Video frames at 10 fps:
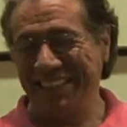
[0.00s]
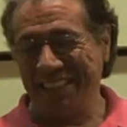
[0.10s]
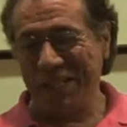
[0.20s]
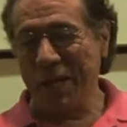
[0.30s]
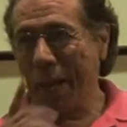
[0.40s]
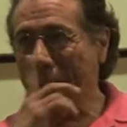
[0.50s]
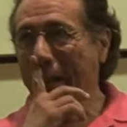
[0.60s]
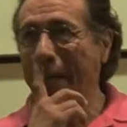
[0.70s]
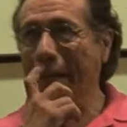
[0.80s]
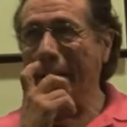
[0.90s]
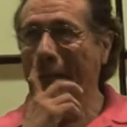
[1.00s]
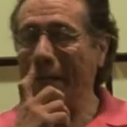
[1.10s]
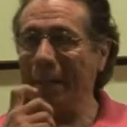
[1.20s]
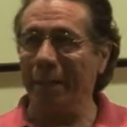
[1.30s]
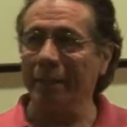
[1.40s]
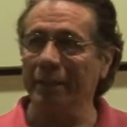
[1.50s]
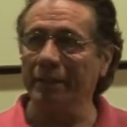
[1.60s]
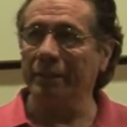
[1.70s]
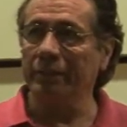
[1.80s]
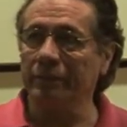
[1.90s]
got a question. Uh,
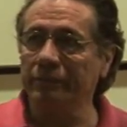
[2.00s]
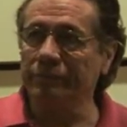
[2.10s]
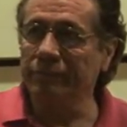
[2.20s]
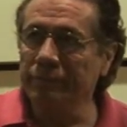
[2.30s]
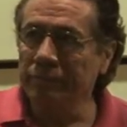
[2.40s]
uh, what would you